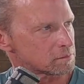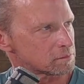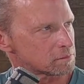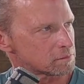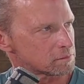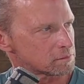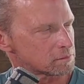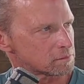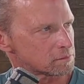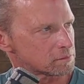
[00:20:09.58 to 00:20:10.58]

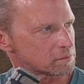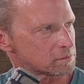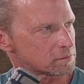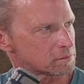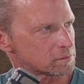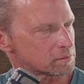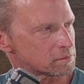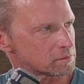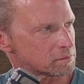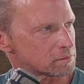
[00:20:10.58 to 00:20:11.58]

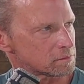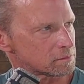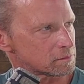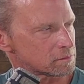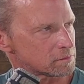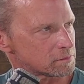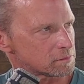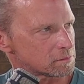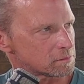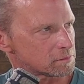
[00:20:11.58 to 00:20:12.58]

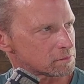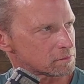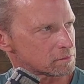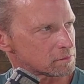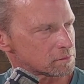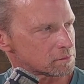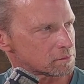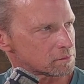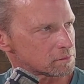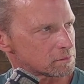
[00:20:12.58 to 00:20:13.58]

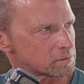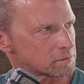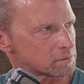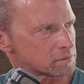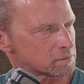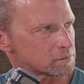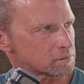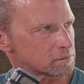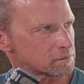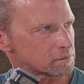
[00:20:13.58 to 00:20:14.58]

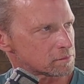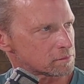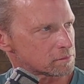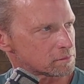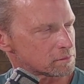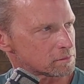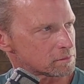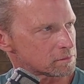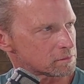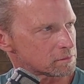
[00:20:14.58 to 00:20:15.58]

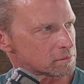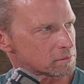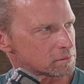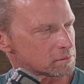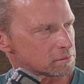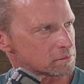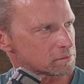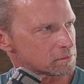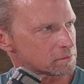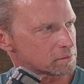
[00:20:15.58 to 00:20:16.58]

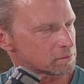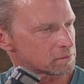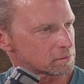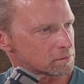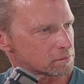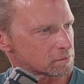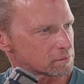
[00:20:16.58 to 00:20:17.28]
No words are spoken by the person on screen.